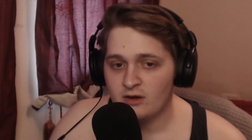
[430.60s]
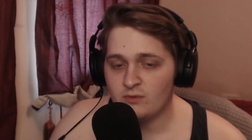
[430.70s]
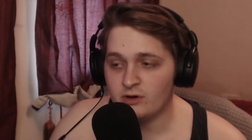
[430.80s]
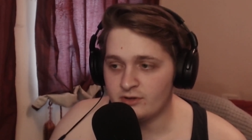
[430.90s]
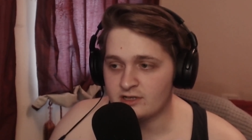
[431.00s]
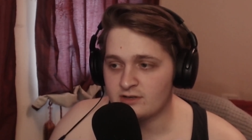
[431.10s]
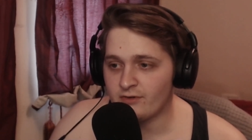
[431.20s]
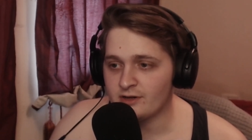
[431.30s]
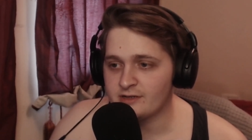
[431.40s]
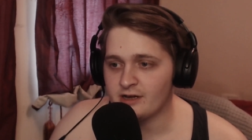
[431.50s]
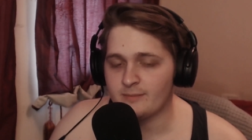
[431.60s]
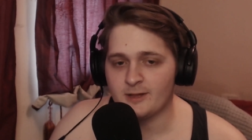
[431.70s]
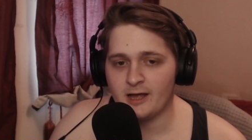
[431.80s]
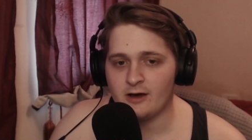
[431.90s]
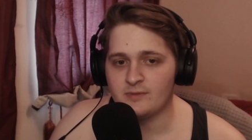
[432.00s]
Will this free time
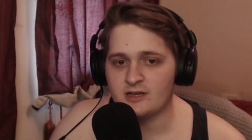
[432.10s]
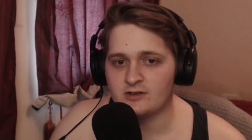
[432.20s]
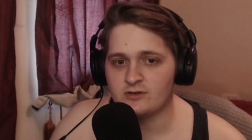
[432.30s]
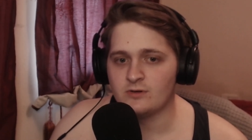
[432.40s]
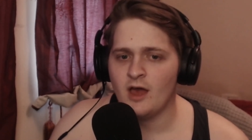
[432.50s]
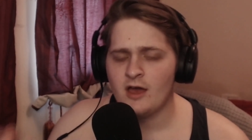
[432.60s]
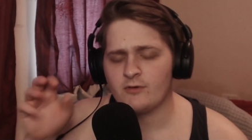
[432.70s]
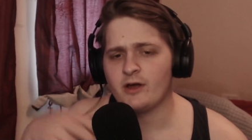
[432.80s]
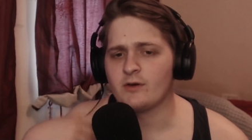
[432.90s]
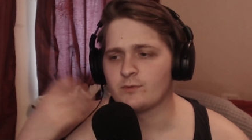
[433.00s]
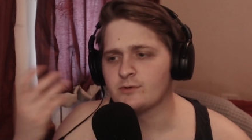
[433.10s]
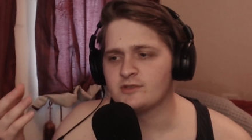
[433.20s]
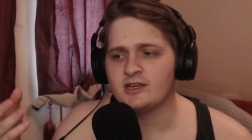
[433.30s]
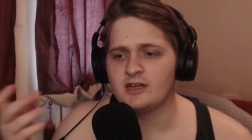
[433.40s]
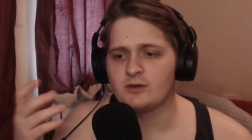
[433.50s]
allow me to create a
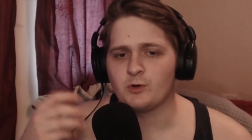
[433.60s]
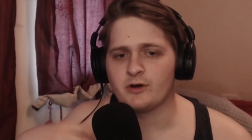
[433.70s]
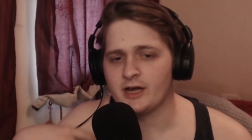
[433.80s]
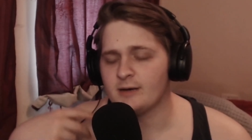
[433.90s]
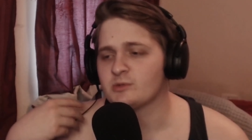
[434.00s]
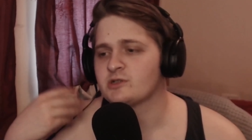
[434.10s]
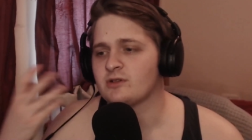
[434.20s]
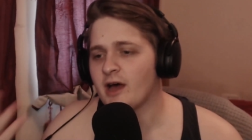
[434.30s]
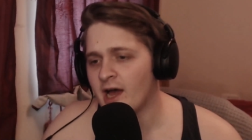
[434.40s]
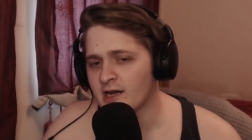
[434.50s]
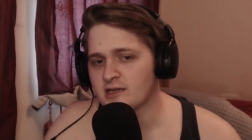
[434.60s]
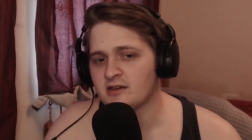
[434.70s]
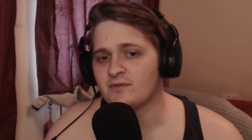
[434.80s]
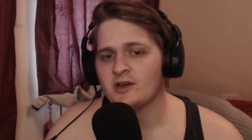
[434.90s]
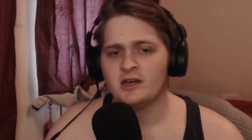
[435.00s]
routine where I am still active,